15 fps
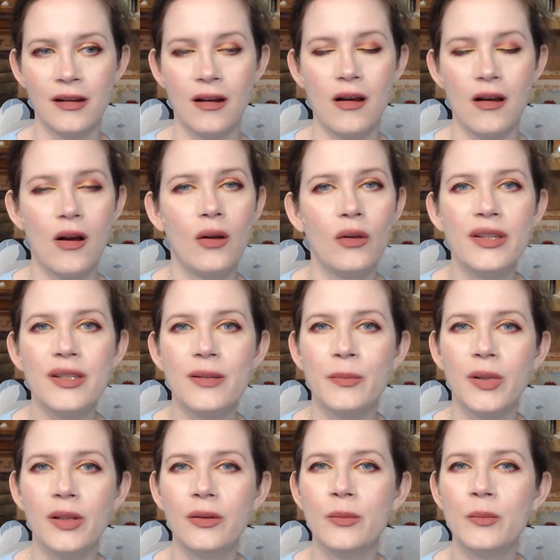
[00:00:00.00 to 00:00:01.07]
All its
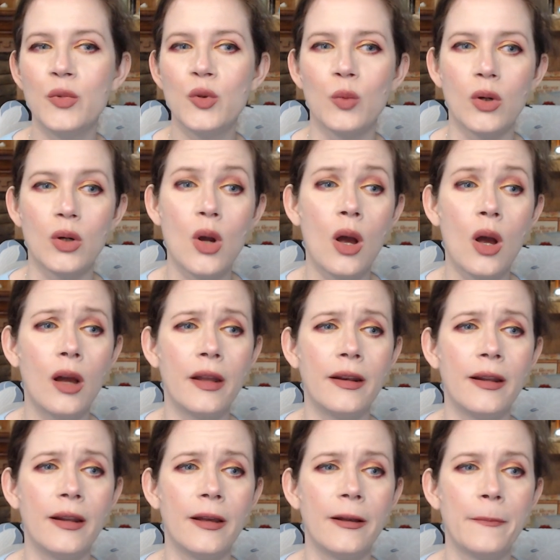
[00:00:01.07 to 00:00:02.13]
blooms were
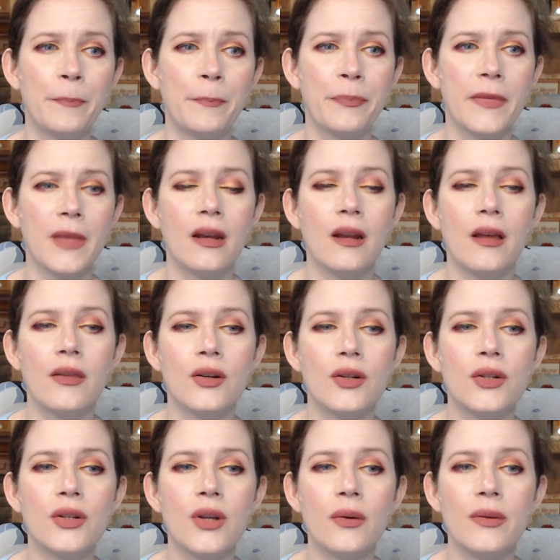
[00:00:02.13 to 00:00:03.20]
gone, and others
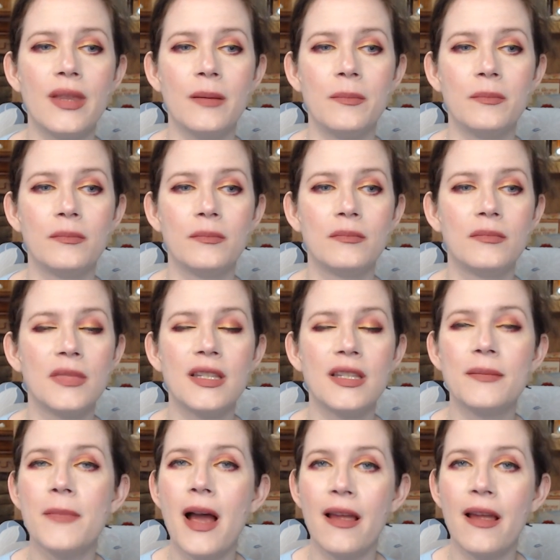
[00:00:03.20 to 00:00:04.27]
showed them,
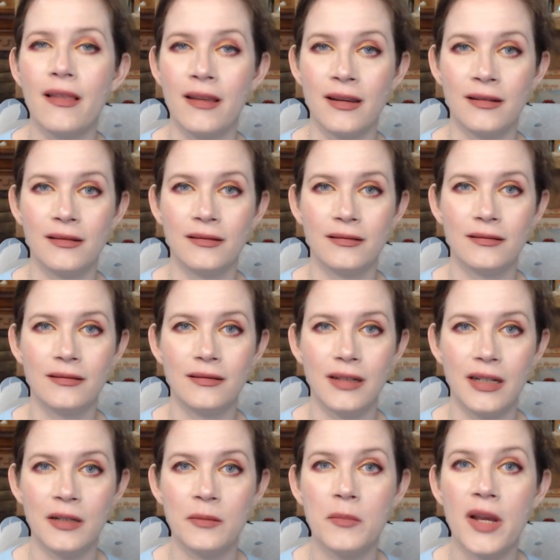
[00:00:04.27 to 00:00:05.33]
smiling,
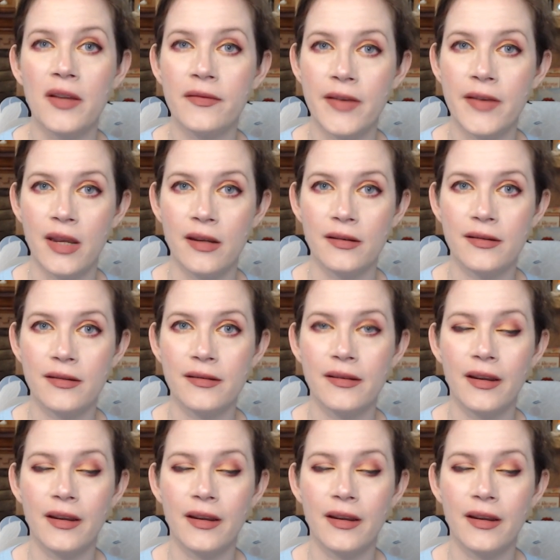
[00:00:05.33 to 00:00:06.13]
in my face.